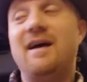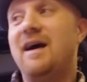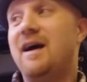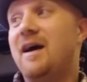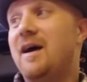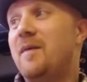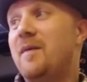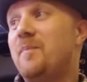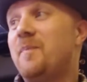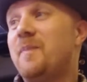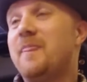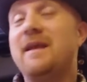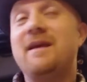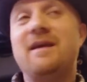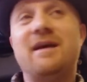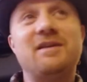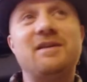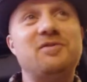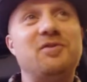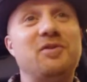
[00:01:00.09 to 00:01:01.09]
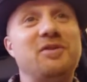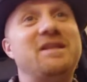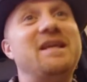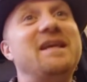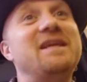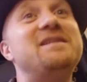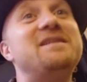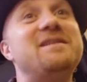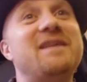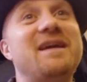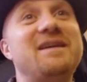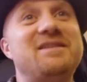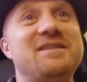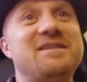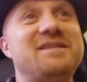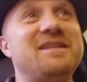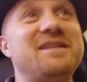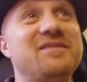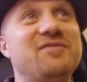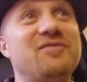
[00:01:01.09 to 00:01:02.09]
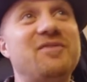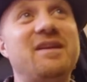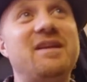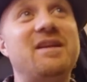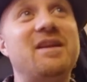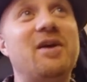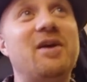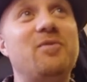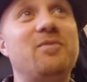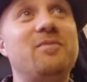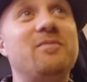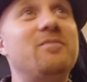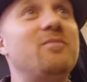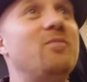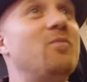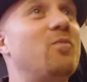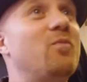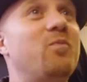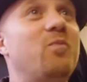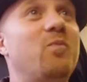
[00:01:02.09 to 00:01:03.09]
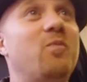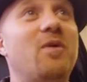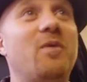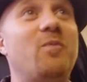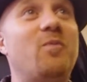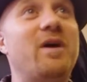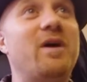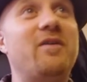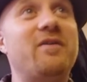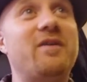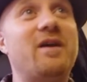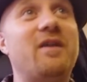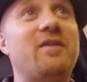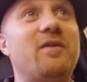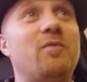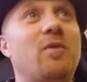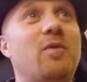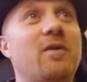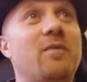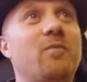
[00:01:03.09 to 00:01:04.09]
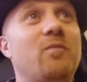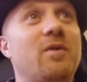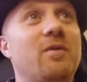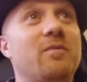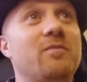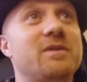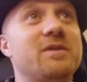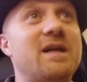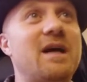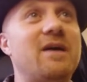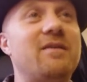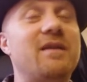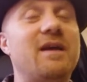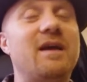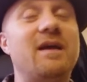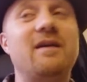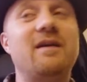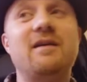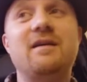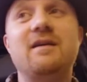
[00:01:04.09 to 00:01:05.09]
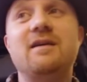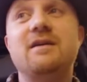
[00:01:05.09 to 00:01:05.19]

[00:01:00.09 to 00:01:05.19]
Um, that's not this. They just didn't really know one way or the other what, what was out there.